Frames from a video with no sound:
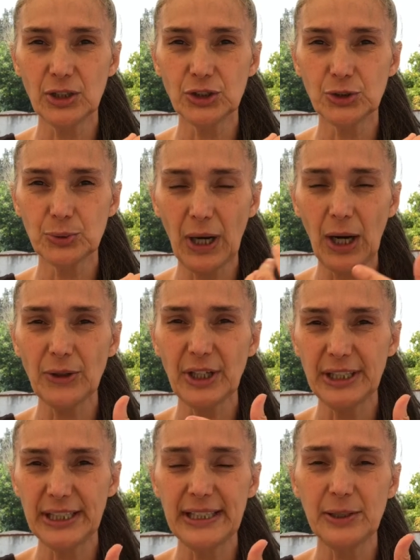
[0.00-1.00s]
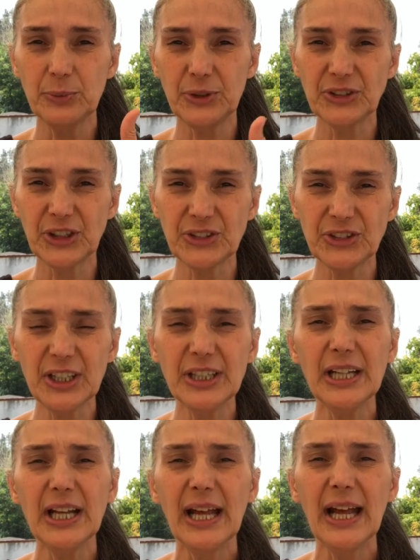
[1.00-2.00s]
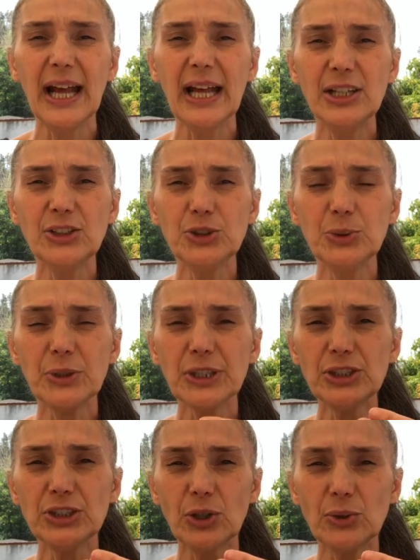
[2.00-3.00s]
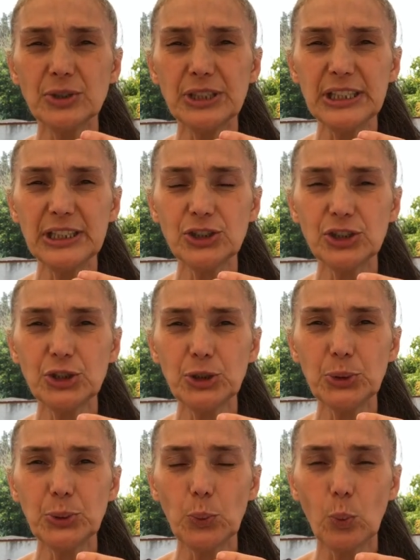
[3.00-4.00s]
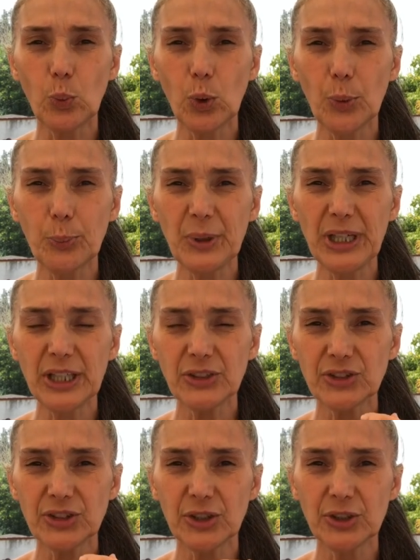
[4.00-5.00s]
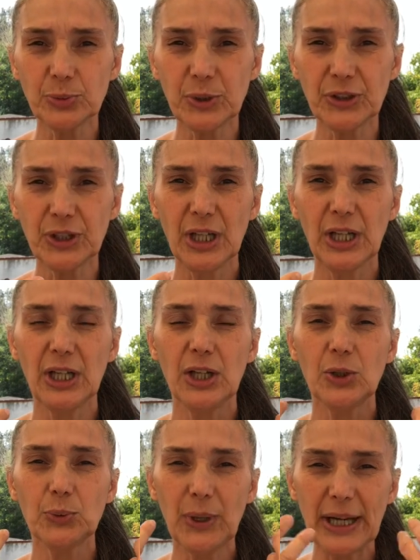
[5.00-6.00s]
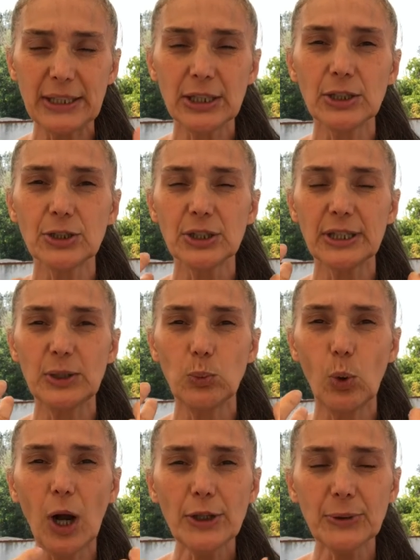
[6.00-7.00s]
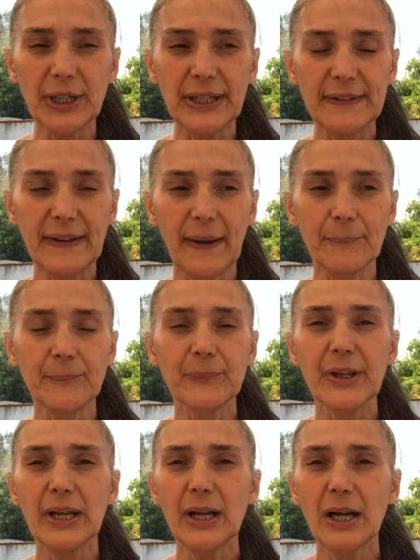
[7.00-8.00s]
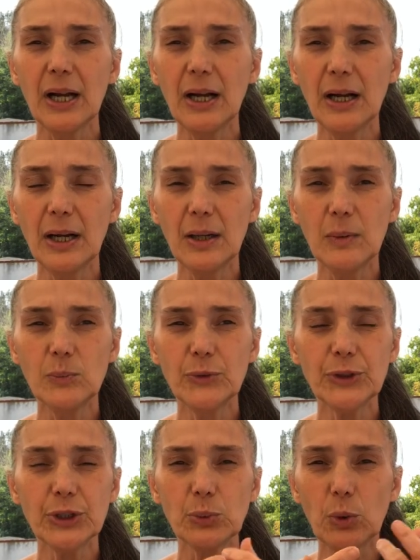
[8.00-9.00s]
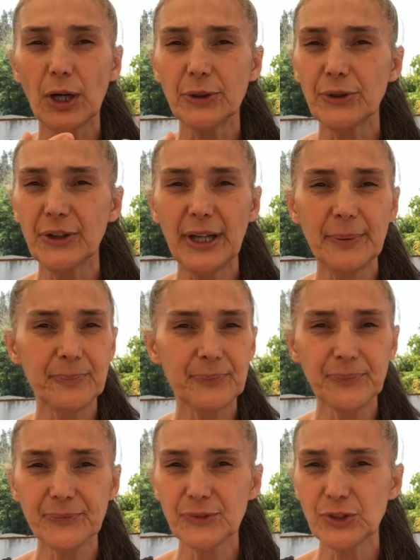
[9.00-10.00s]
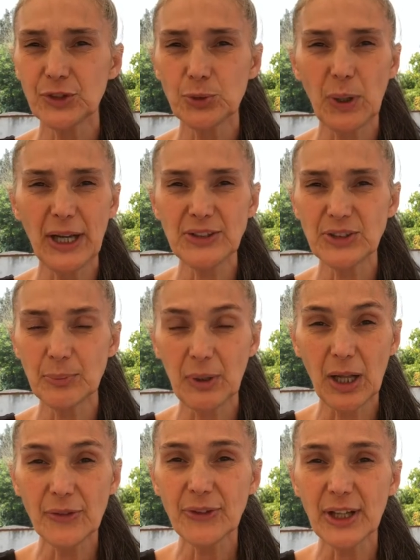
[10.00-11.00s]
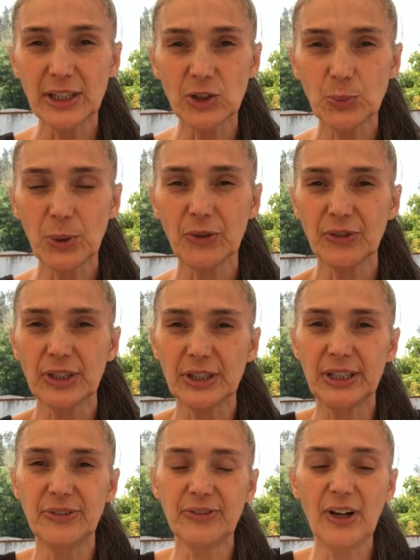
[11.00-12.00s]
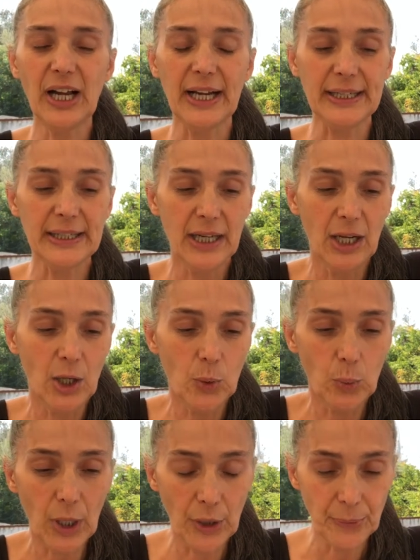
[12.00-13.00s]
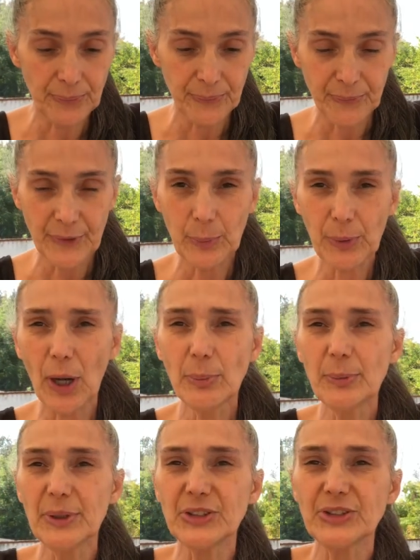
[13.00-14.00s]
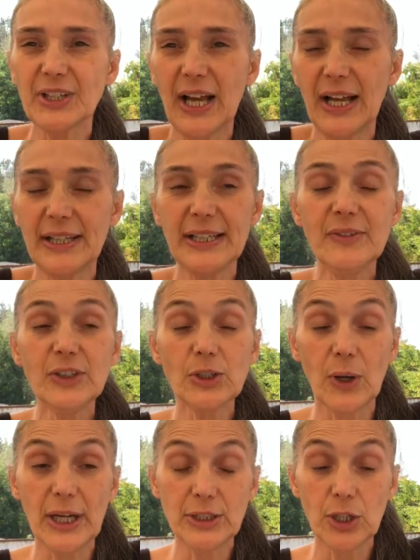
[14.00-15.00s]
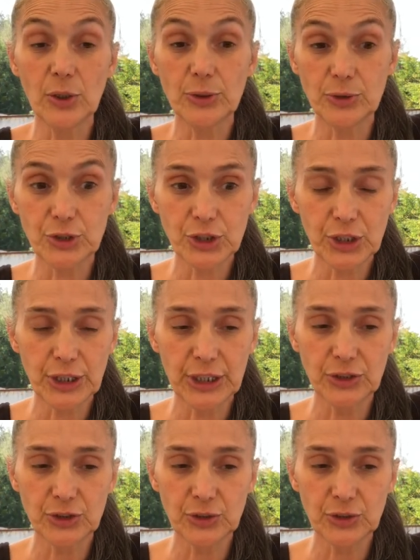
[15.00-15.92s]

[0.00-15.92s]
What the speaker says: drought and heat resistant, and you really don't need to be concerned with regularly watering them. You could water them twice a month and it's perfectly fine. Well, the problem is that even though I know you shouldn't